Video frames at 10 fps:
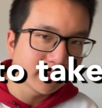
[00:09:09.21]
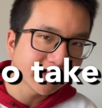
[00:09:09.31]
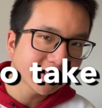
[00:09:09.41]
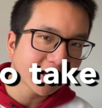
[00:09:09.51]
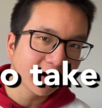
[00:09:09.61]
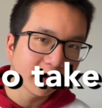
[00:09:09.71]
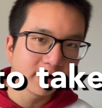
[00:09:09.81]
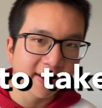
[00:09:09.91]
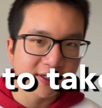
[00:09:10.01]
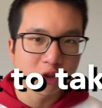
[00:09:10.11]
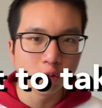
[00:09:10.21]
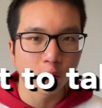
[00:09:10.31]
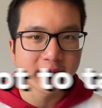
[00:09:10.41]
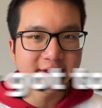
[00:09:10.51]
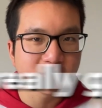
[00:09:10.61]
decided that you
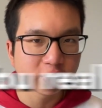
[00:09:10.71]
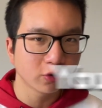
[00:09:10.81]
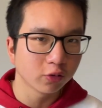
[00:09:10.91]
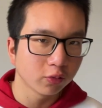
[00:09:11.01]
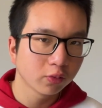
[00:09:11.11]
wanted to do.